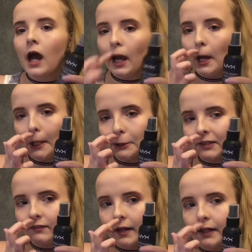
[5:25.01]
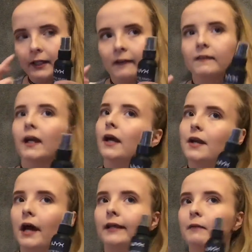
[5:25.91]
I just find it gives it a
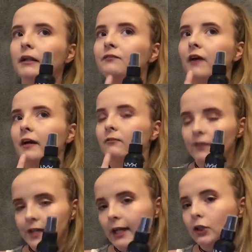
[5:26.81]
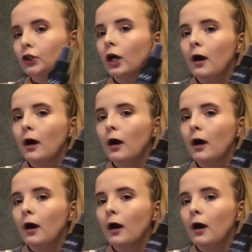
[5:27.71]
nice mattifying finish